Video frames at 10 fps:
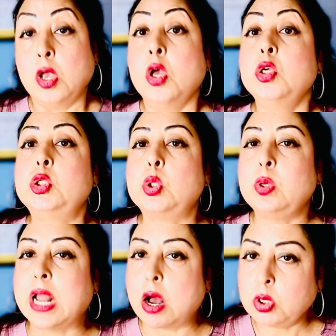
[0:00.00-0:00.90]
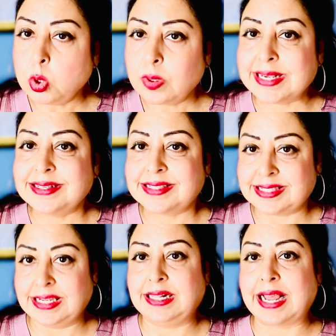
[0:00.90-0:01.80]
So now you can
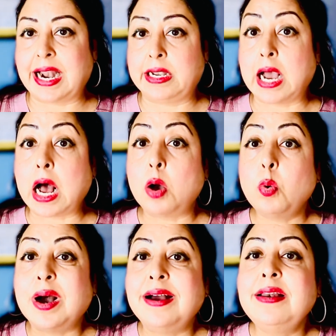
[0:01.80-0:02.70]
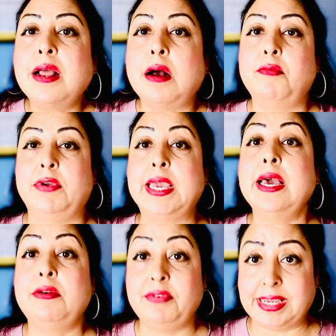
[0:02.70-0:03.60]
see that how unaware
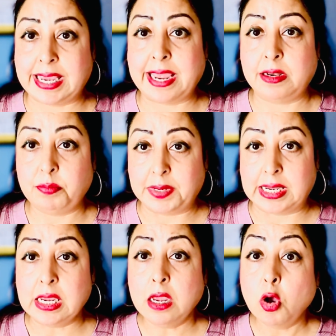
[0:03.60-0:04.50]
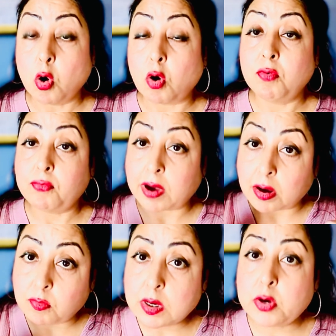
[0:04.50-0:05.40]
we can be of
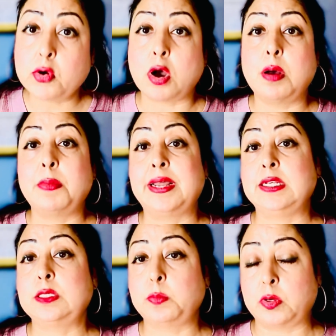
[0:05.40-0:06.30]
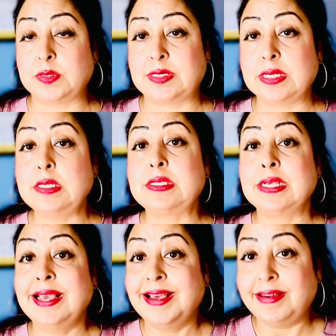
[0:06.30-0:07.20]
our trauma responses,
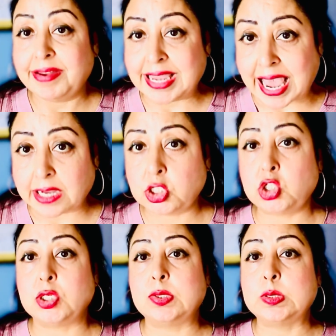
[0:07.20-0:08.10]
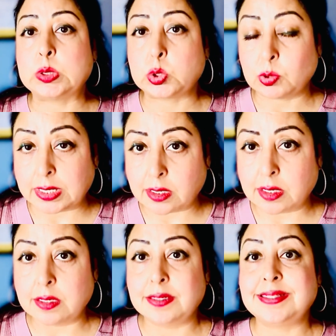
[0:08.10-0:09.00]
reactions,
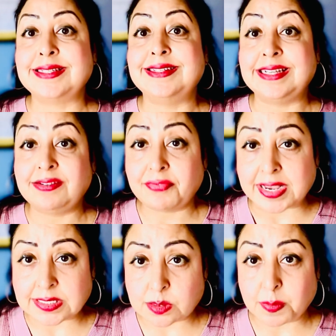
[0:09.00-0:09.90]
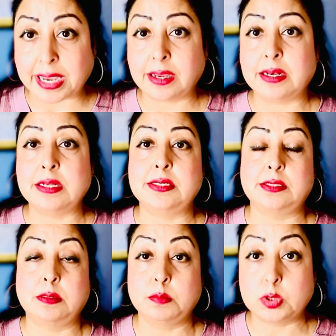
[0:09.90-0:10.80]
triggers, defense
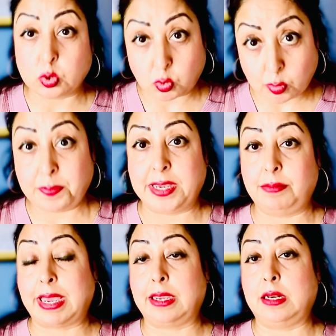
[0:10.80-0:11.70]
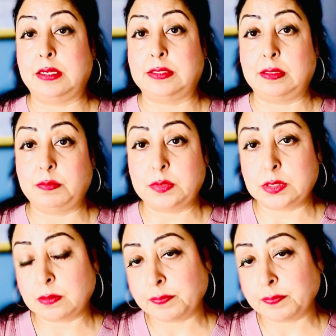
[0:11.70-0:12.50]
mechanisms, coping mechanisms.